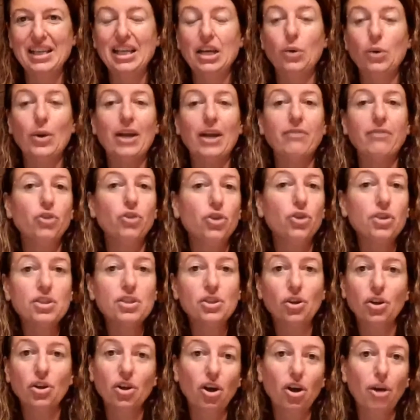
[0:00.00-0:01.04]
we have
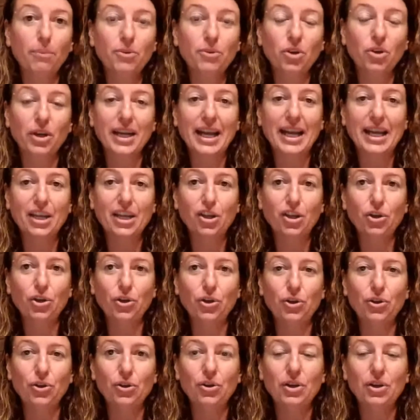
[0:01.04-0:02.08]

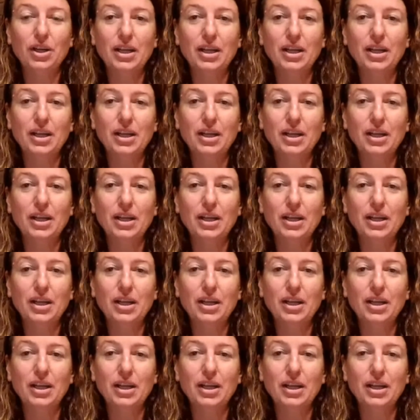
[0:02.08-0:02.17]
news.com.au